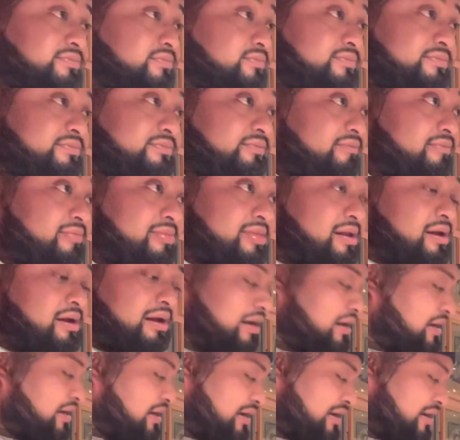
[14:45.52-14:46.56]
Is that good?
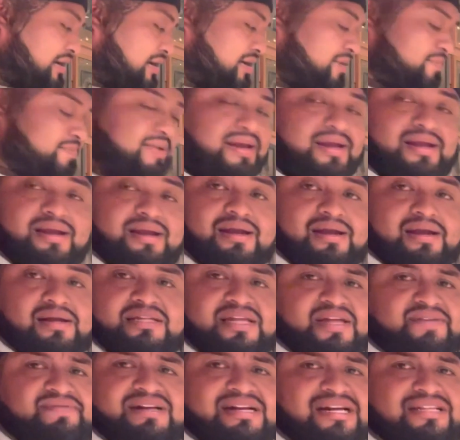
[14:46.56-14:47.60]
Oh, man.
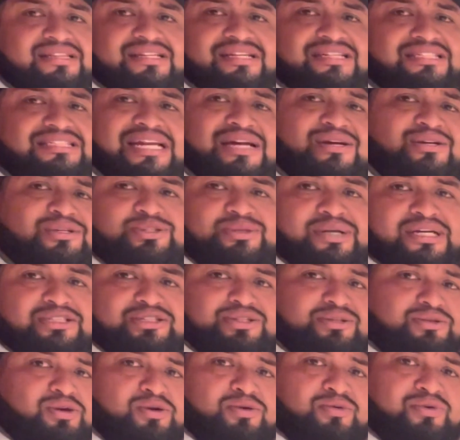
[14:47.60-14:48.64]
They even got the soundtrack
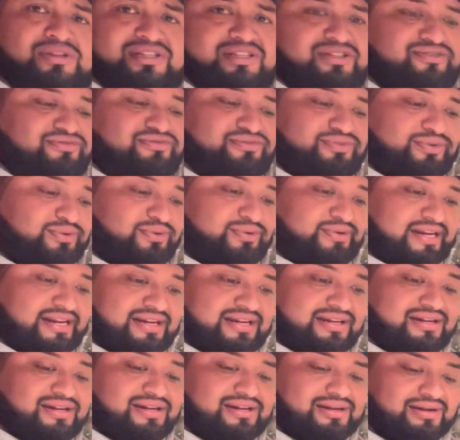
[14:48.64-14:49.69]
to go with this food,
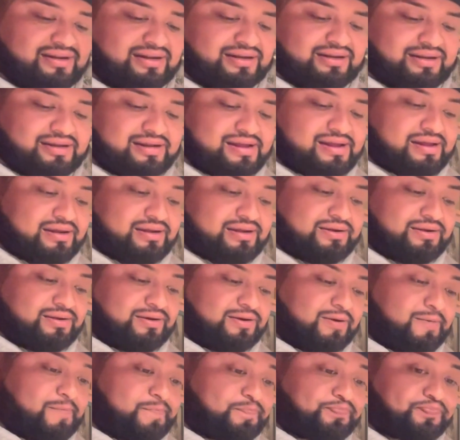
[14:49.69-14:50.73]
eh? You know?